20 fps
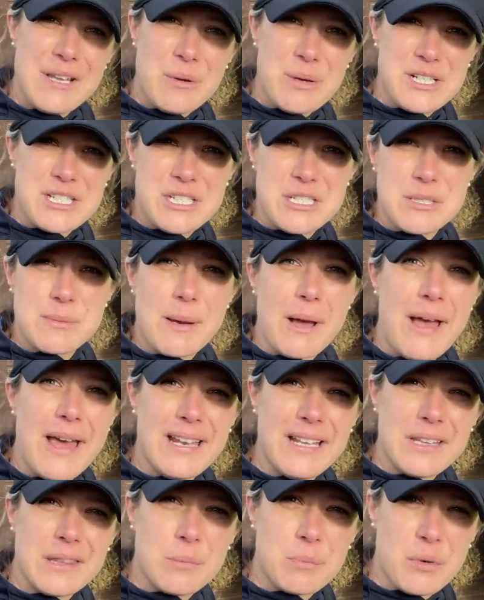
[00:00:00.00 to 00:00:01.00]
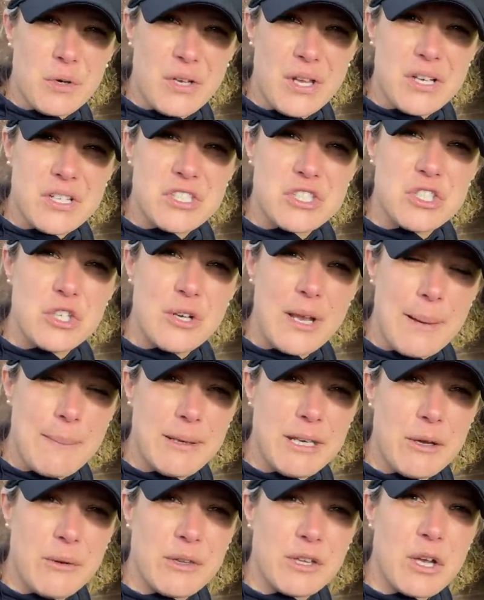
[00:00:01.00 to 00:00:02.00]
questions about any of the products, do let me
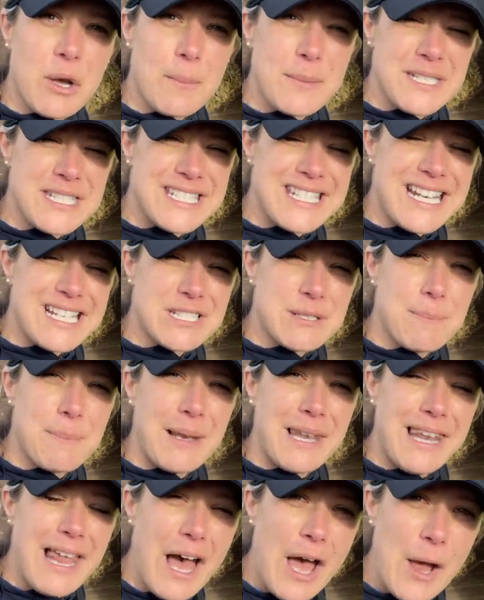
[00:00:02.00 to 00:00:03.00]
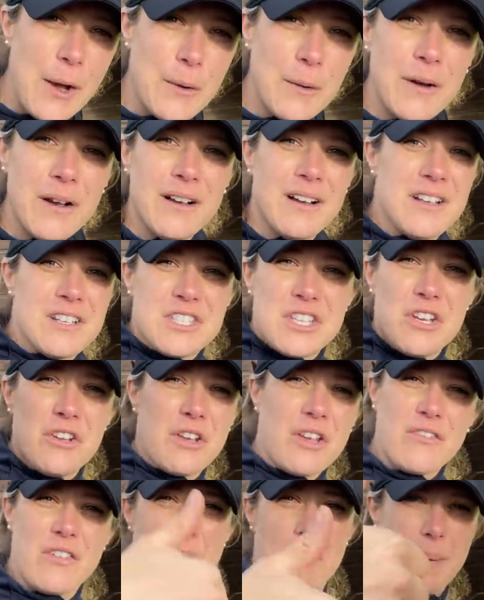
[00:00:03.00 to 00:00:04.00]
know in the comments section below. Do
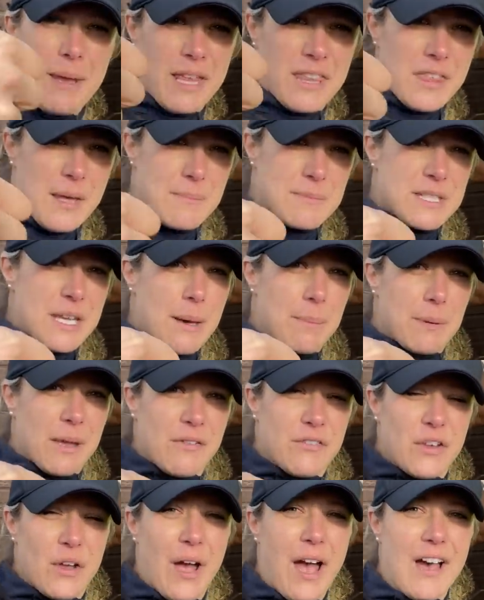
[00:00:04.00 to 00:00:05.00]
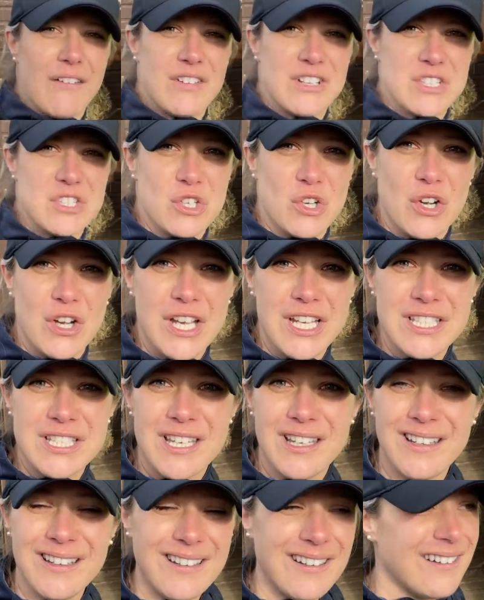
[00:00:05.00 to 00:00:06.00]
give it a big thumbs up if you have enjoyed.
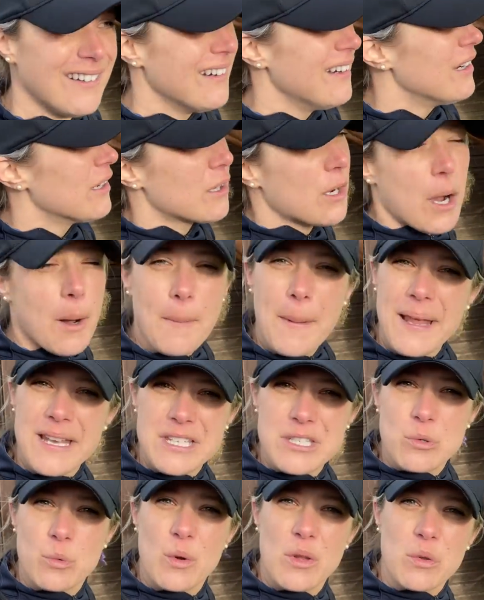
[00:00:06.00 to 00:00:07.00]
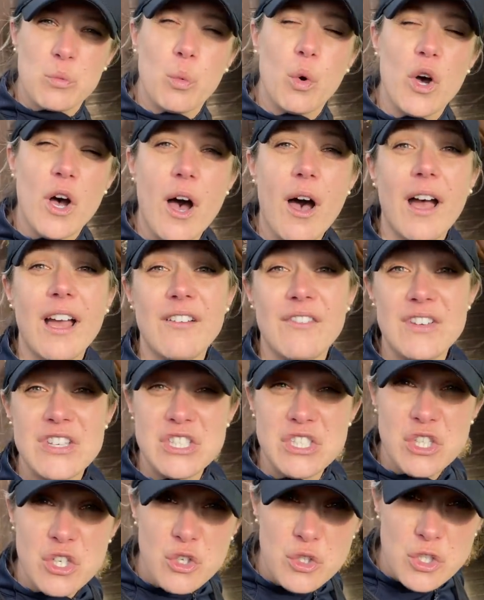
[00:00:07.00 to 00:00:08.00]
Comment with what
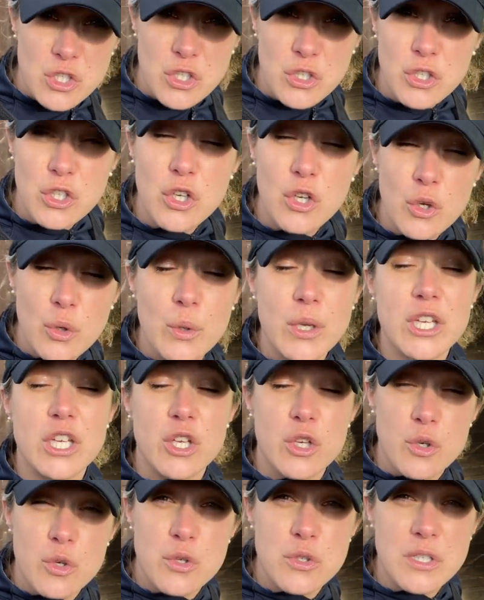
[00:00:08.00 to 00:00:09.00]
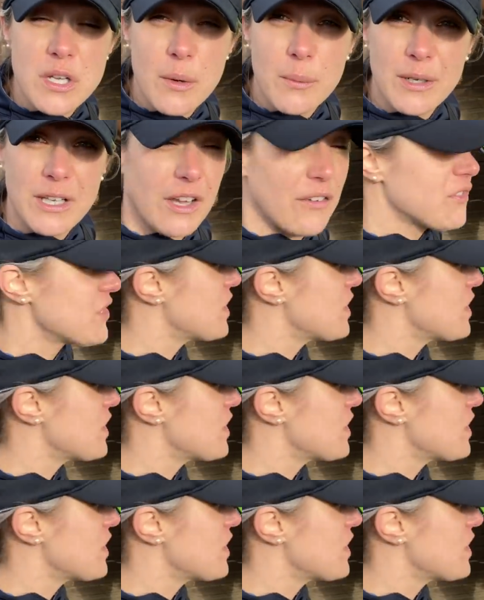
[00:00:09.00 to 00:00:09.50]
high-vis you use. I would love